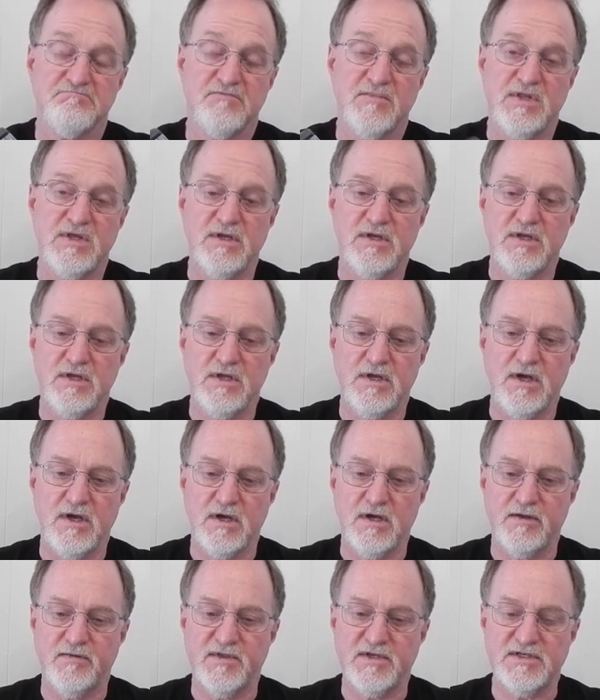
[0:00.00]

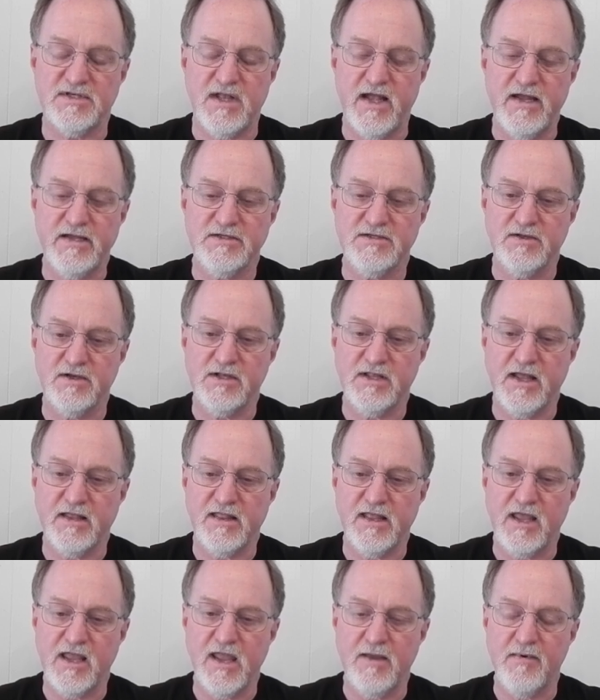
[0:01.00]
The slides looked like
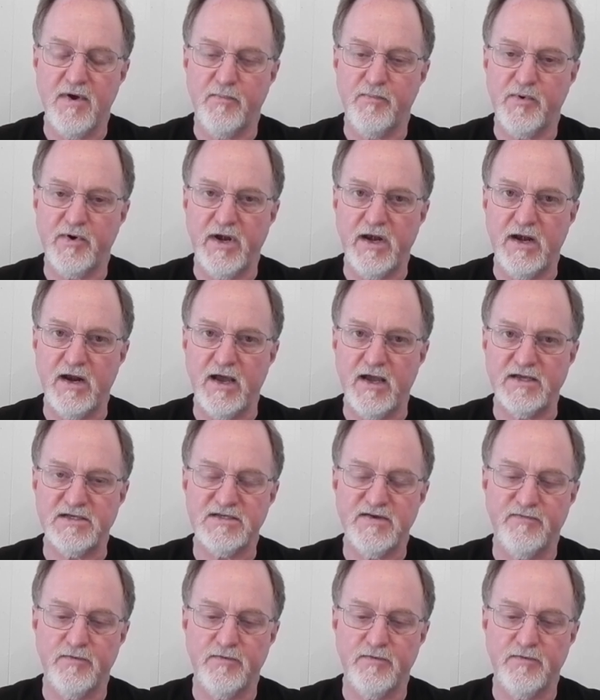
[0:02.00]
they came out pretty nice.